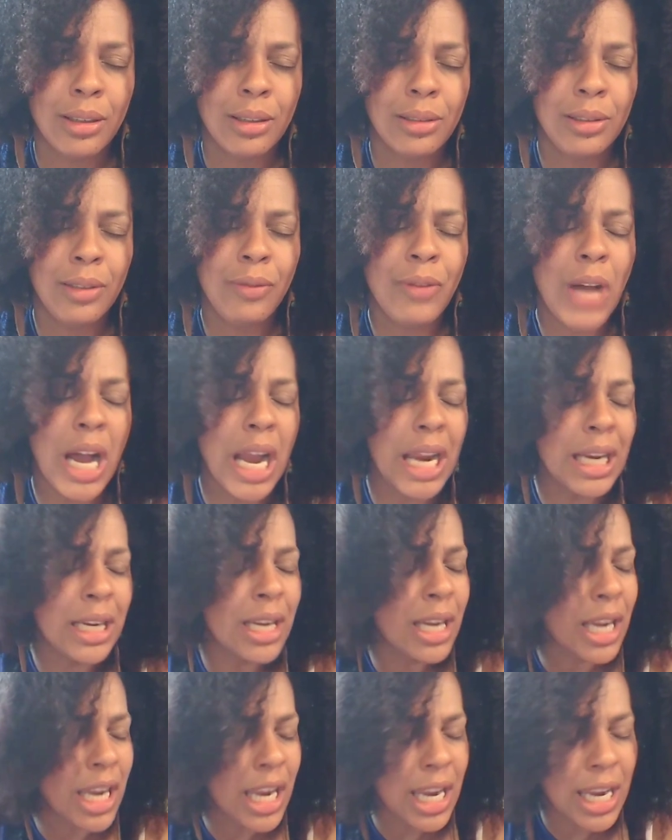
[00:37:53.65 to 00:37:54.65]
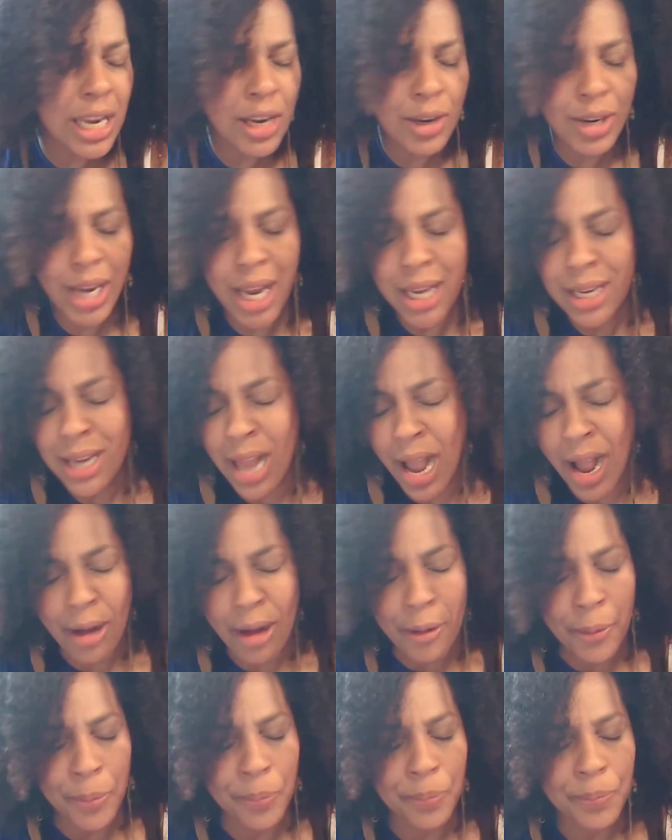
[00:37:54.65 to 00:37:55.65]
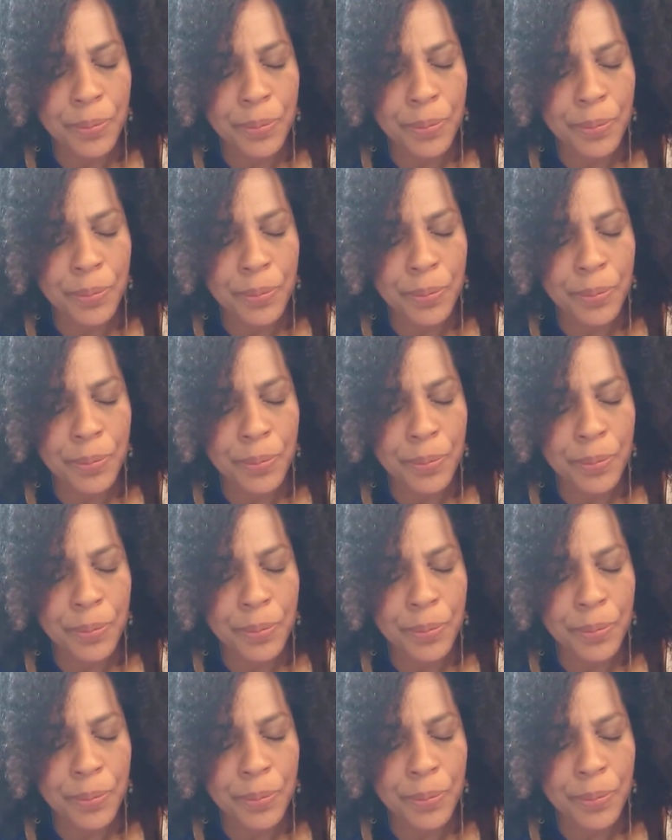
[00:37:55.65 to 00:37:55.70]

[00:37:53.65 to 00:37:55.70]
Divine here and now.